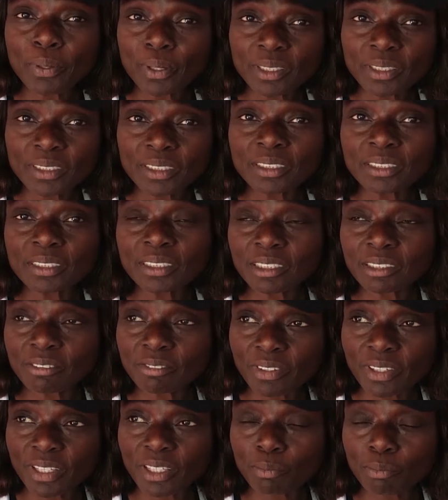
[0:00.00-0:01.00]
personal
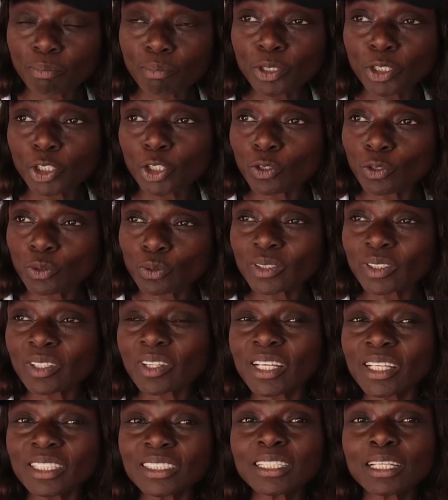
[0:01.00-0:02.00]
development goals,
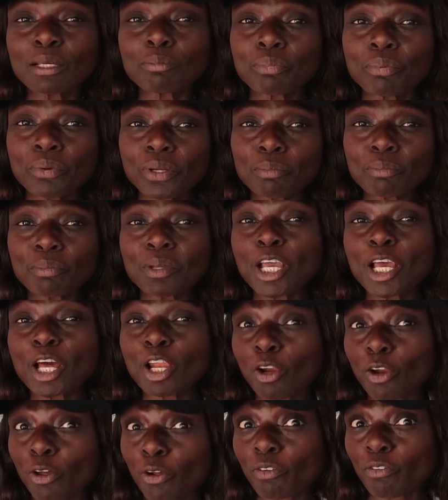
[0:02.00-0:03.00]
things that bring me a
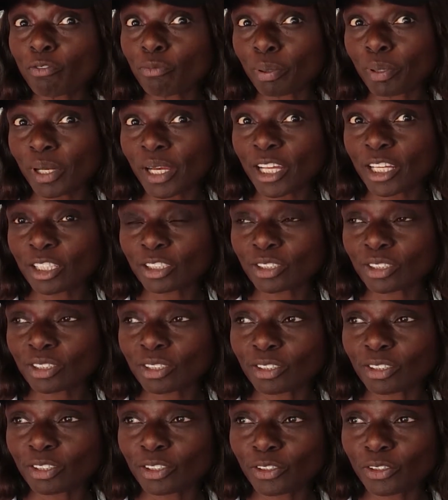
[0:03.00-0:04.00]
lot of
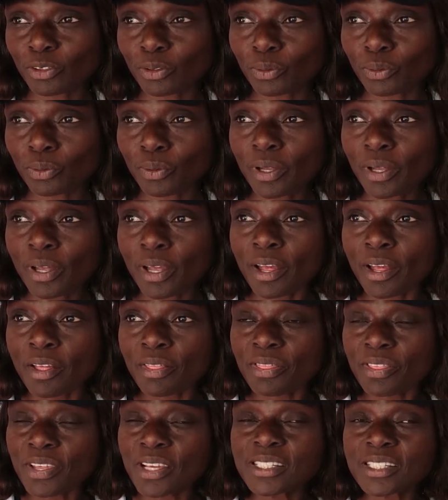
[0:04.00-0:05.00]
pleasure, you know,
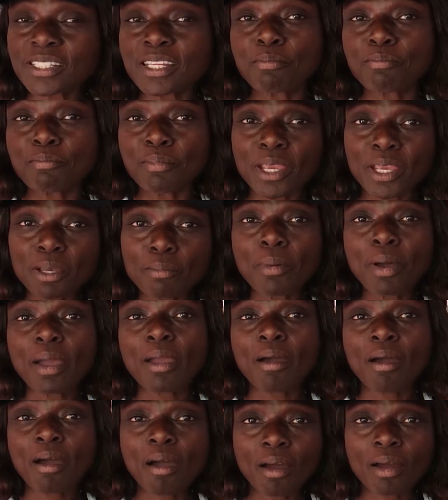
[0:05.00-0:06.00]
things that make my
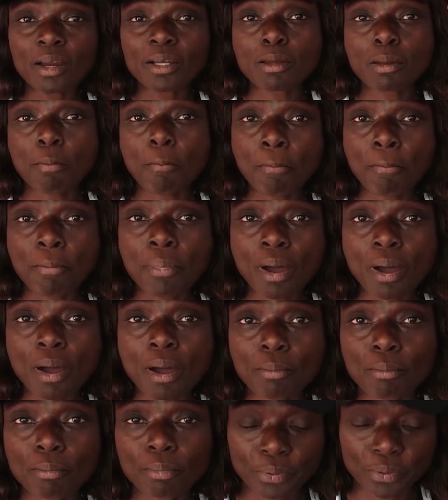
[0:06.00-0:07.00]
heart
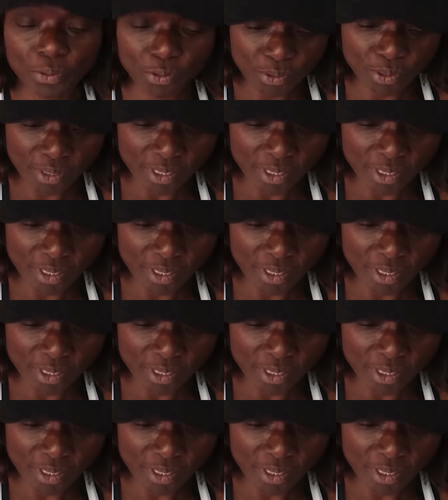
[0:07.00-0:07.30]
pump, you